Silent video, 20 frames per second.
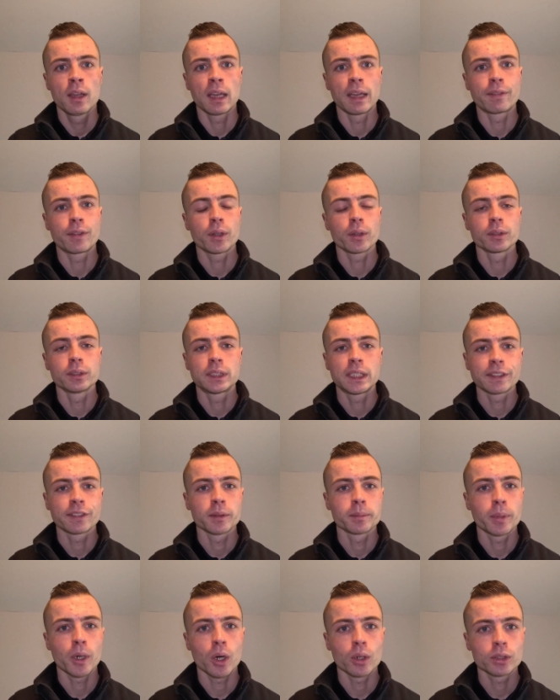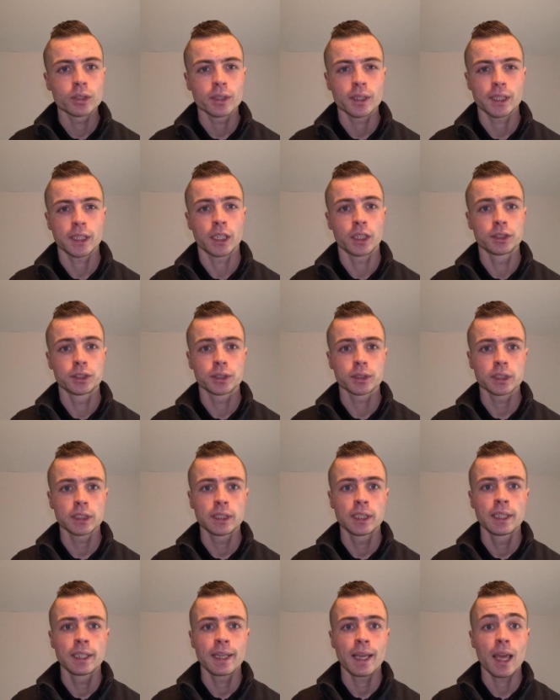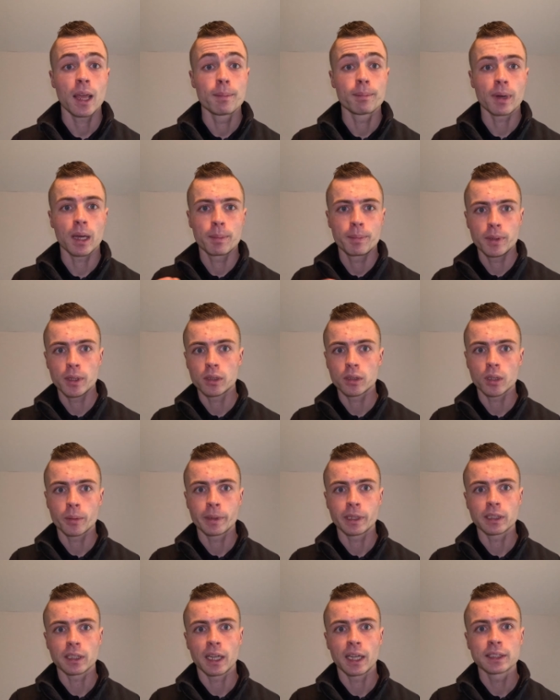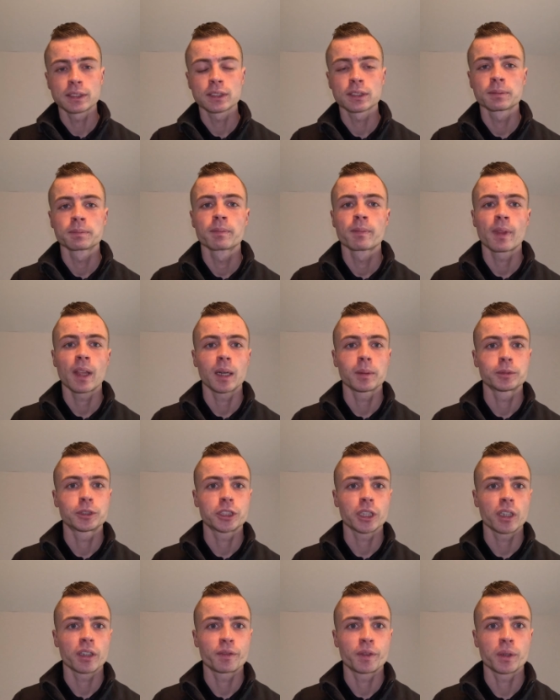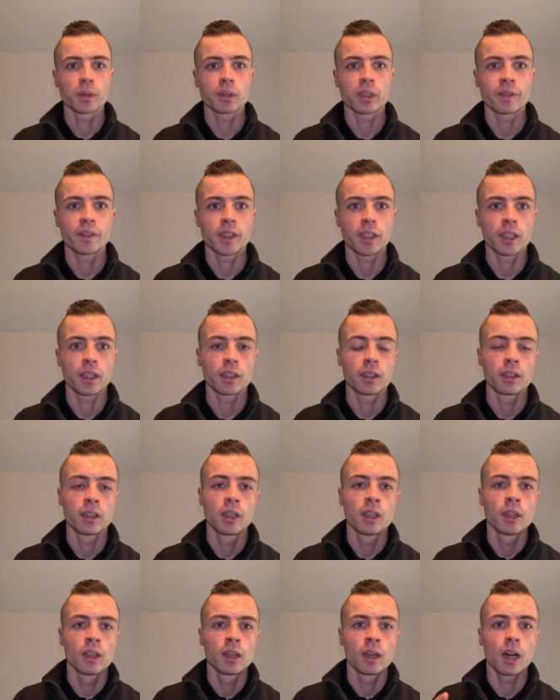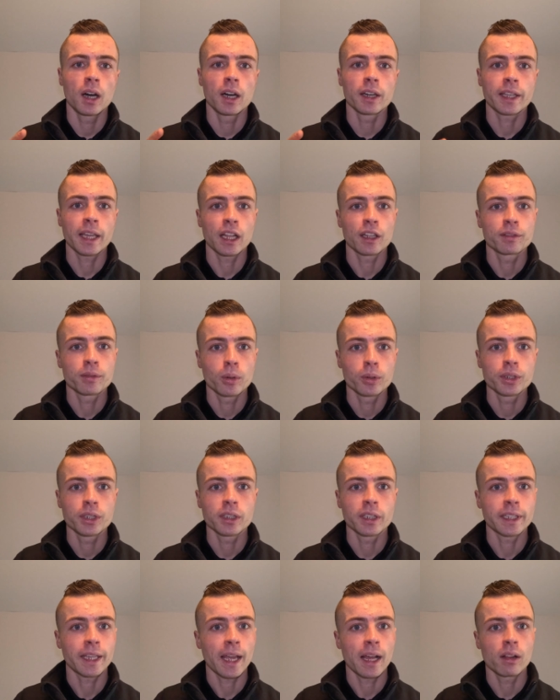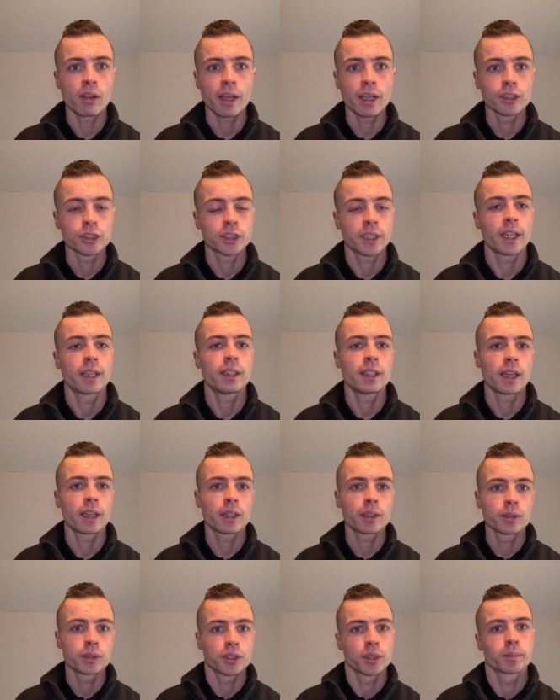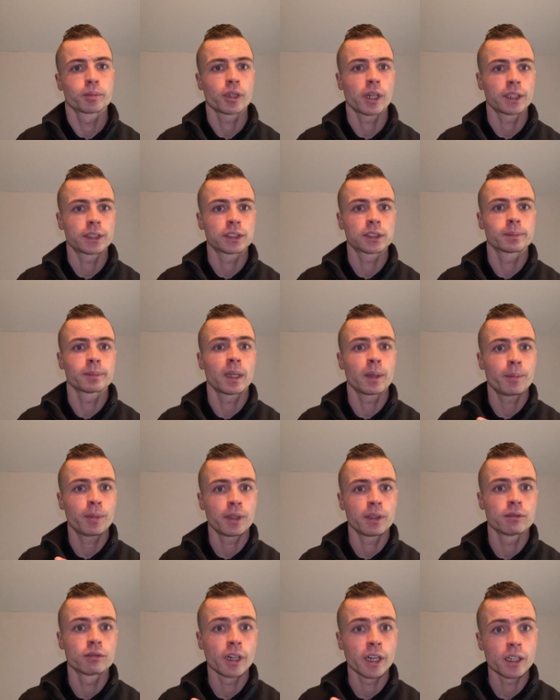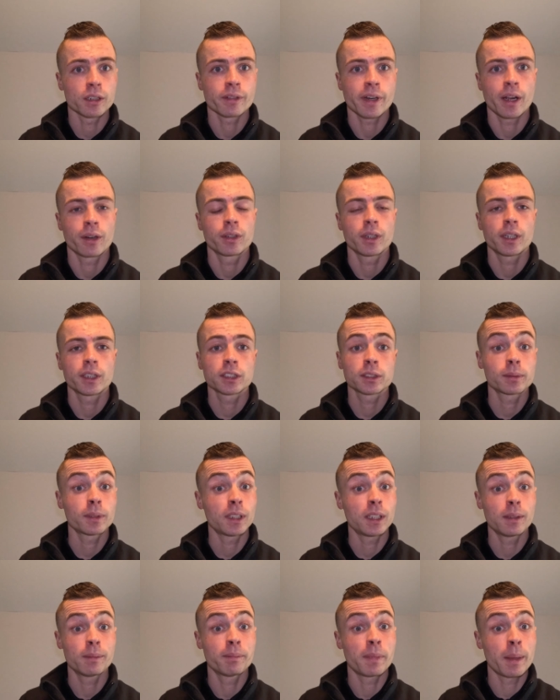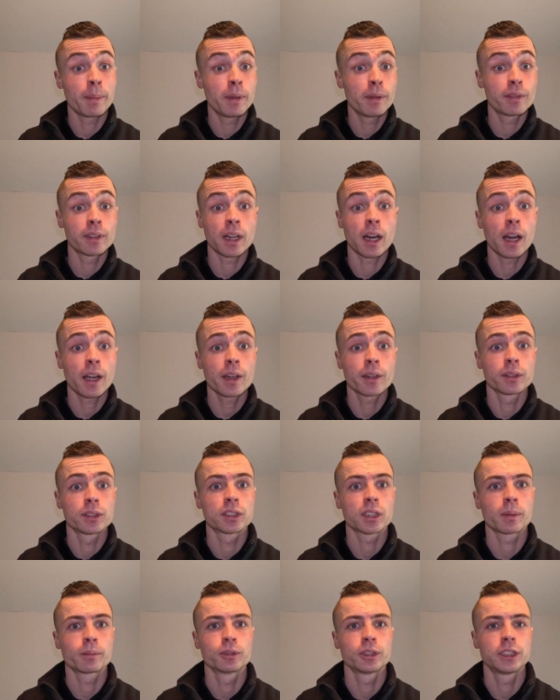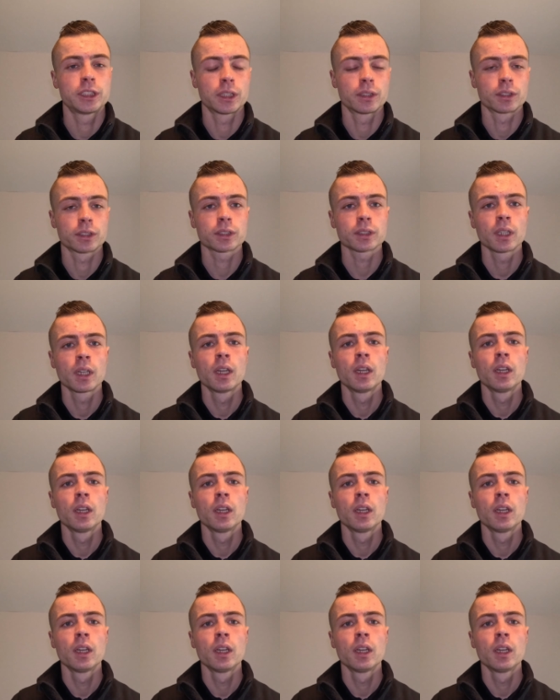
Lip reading: If you're in different parts of the country, it might be a little bit less. I'm sure if you're living in California, like LA or San Diego, your prices might be right around us, maybe even higher in some regions.